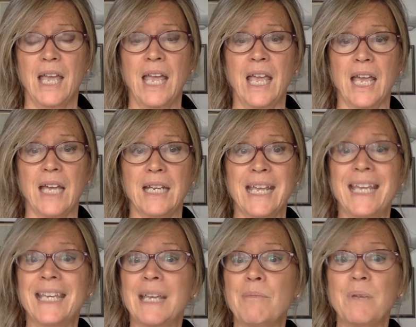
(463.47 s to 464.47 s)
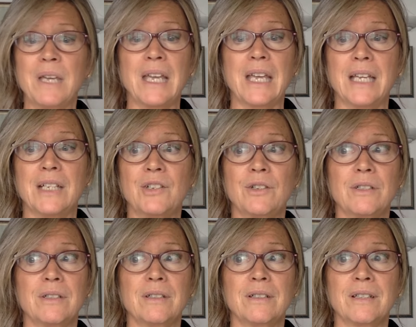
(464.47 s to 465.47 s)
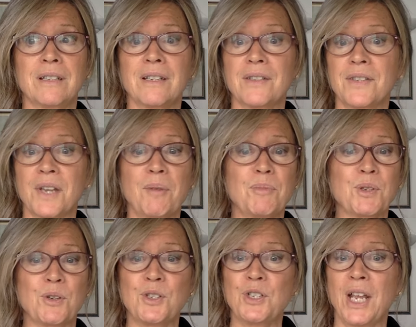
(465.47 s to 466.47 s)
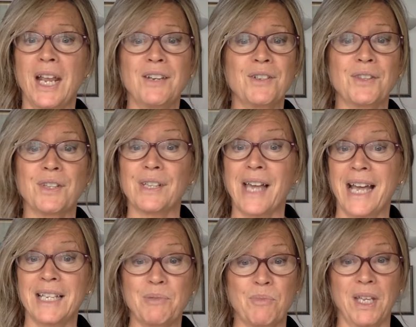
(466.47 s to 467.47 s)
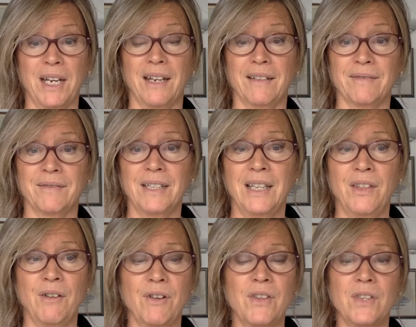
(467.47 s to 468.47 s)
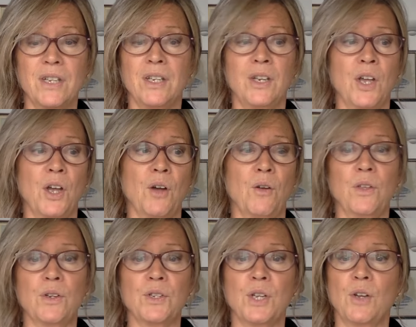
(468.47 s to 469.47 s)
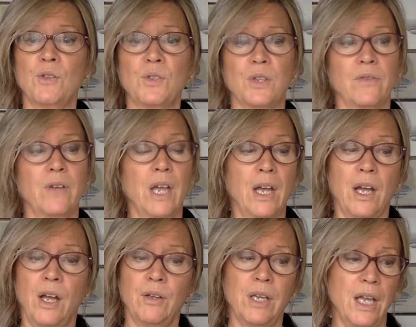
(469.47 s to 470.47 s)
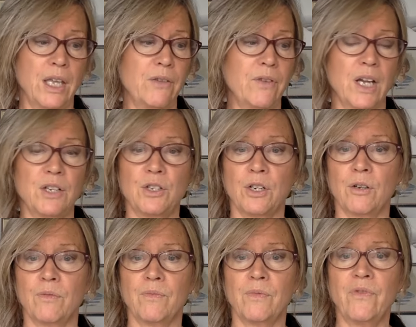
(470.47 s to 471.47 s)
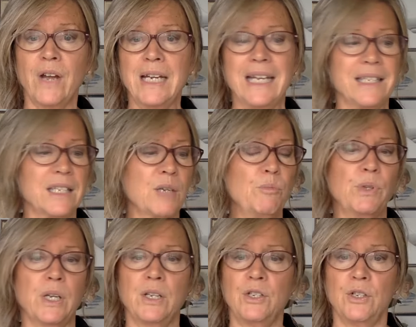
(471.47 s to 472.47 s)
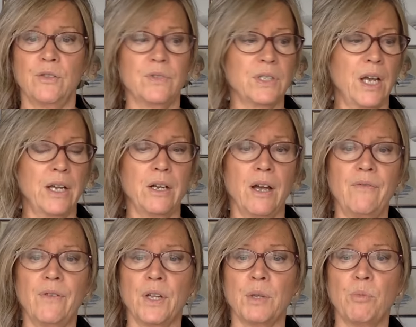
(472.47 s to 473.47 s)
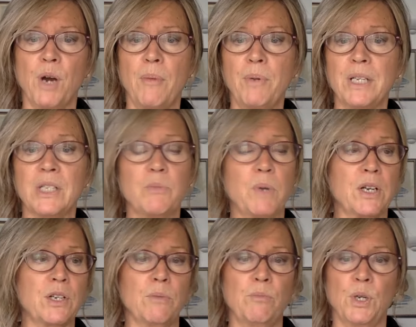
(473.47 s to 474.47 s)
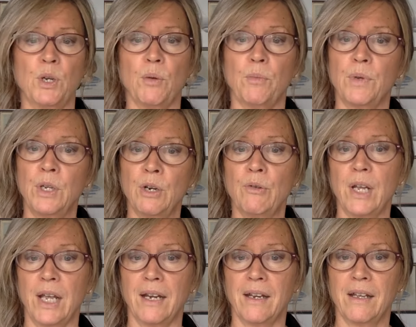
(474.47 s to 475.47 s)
And it can be gazumped or changed at the last minute. There's no sort of, okay, you've got your financing in place, you've signed off on the property inspection, boom, you're in.